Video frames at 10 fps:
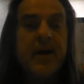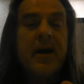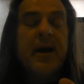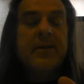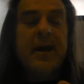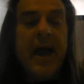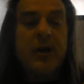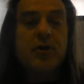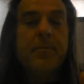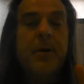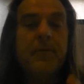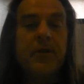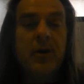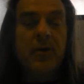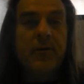The entropy of the
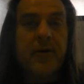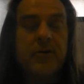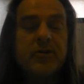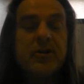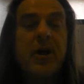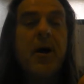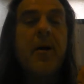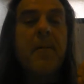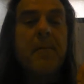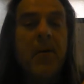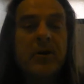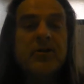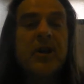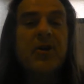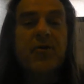universe must
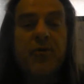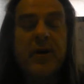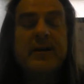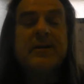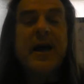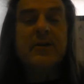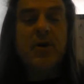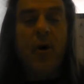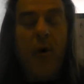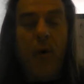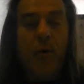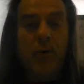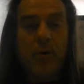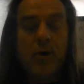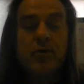increase as a
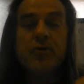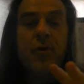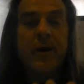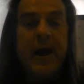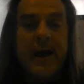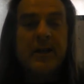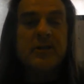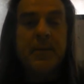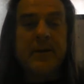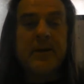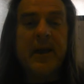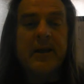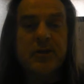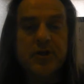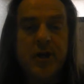whole during any
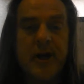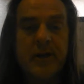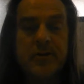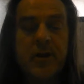spontaneous change.